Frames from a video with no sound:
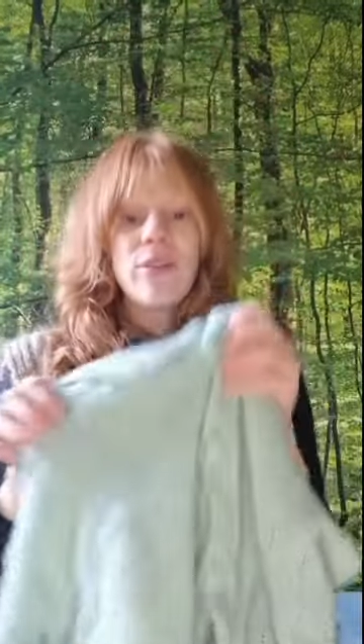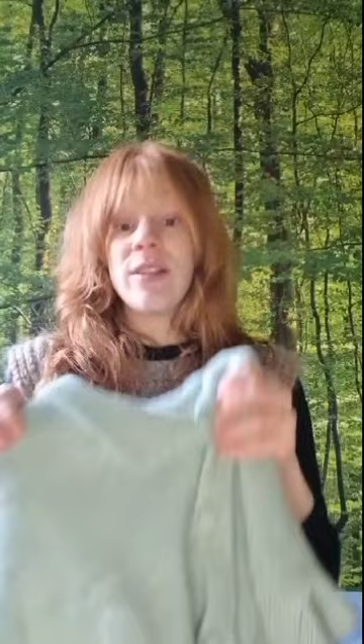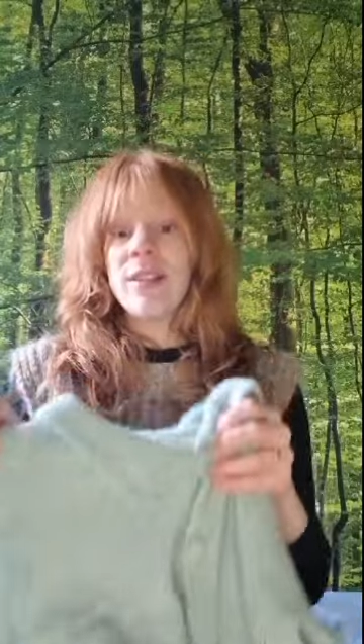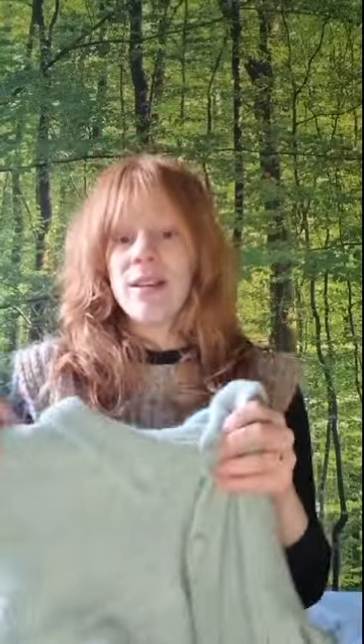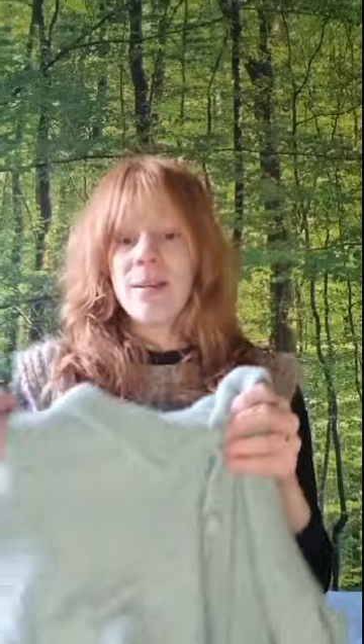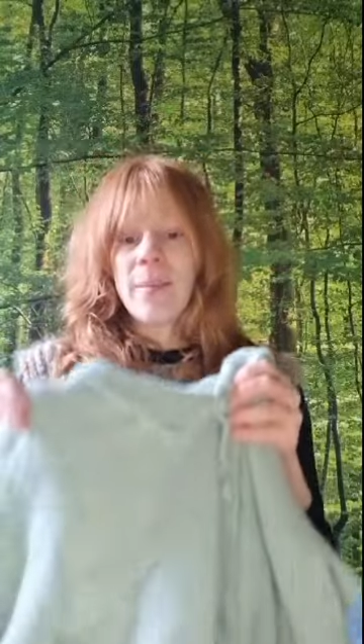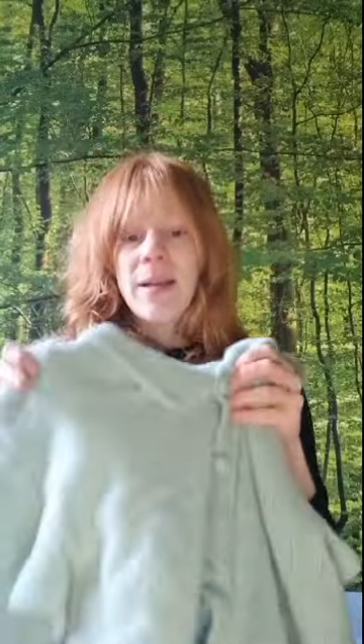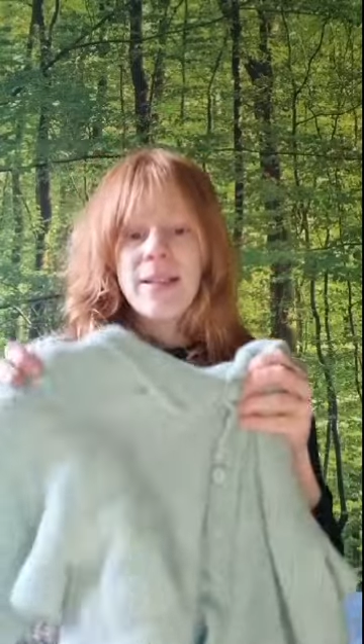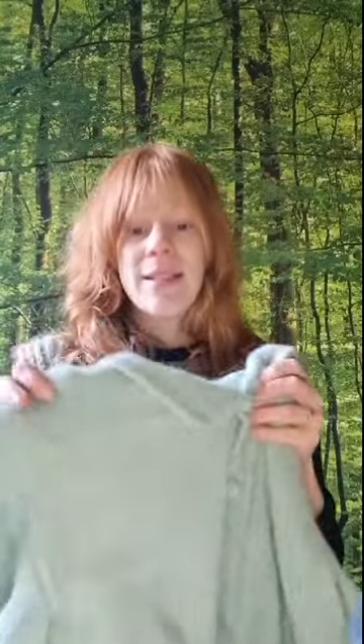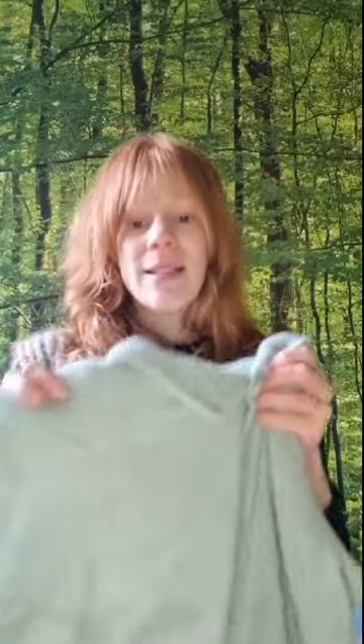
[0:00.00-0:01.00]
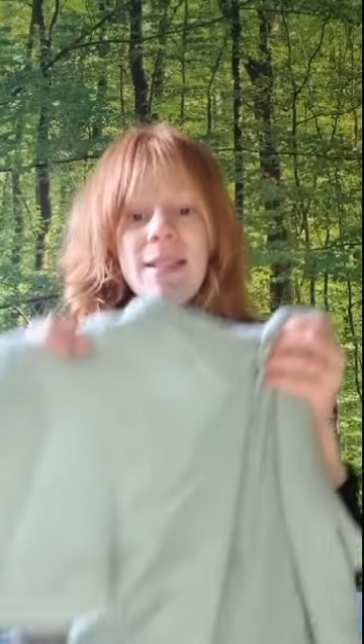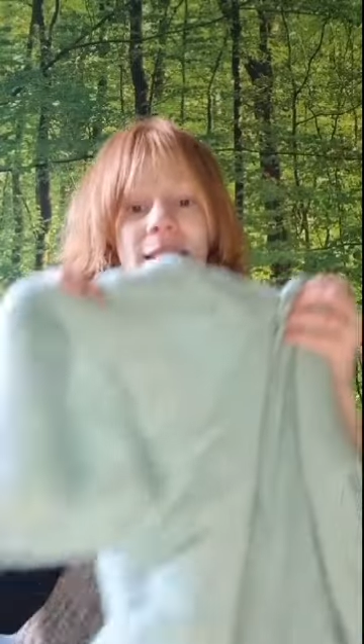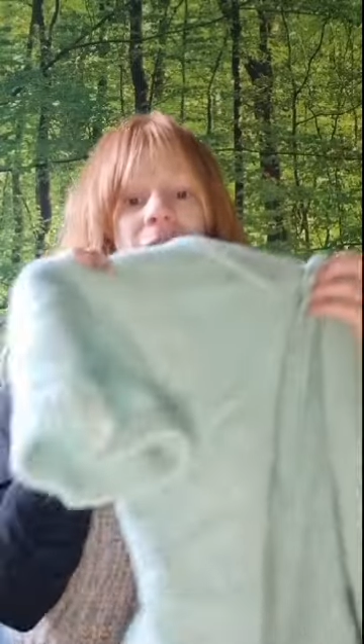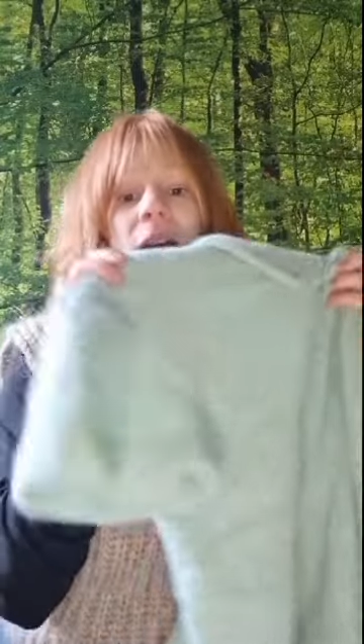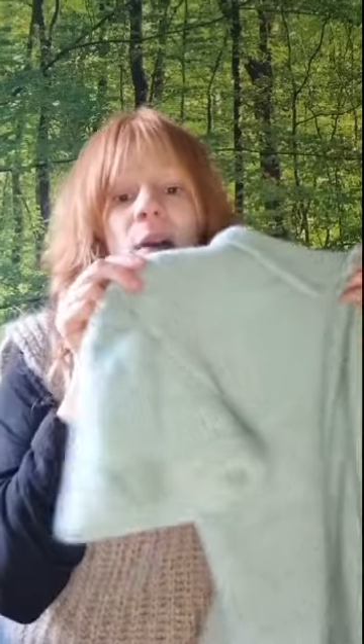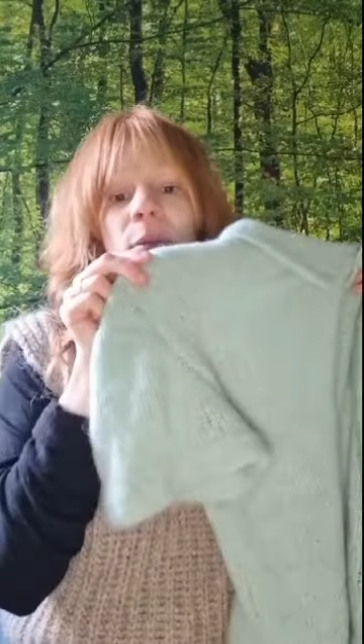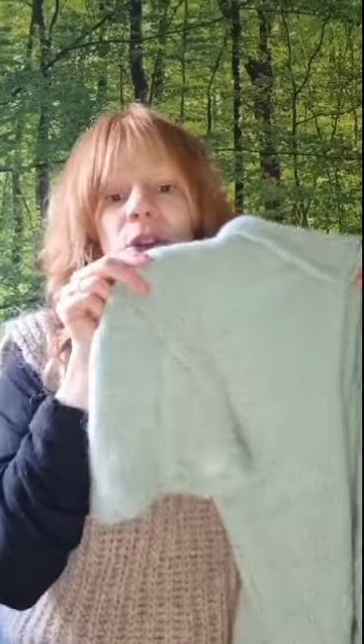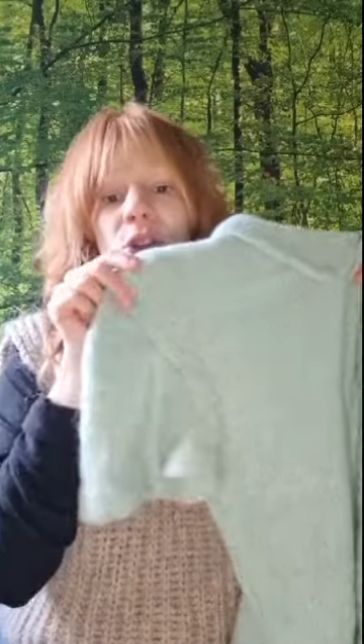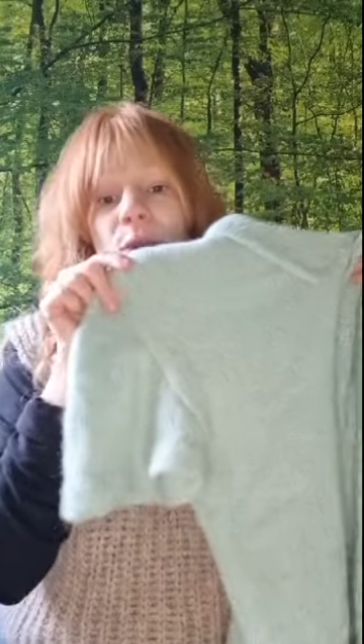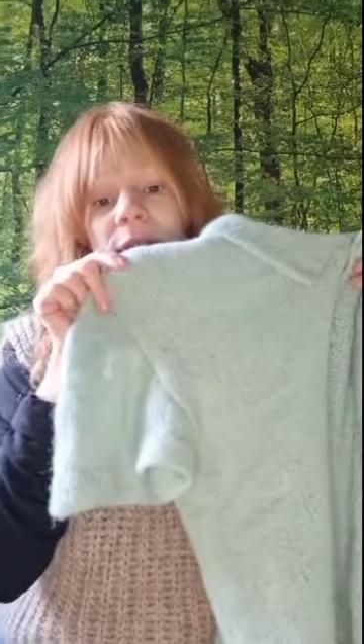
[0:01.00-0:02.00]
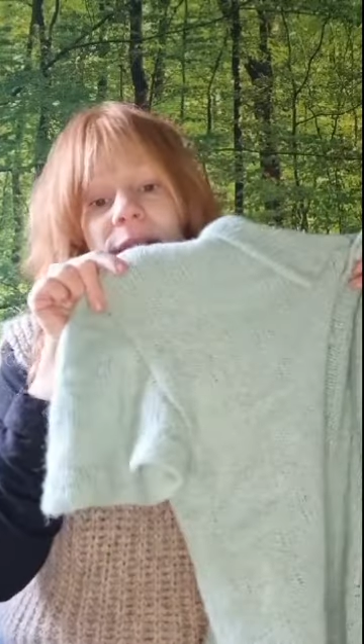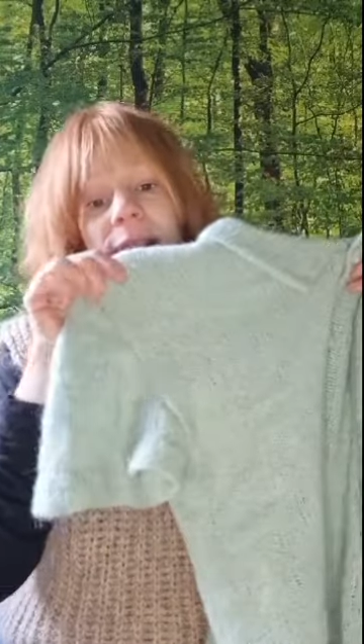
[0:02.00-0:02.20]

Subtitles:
You just have to knit the buttons with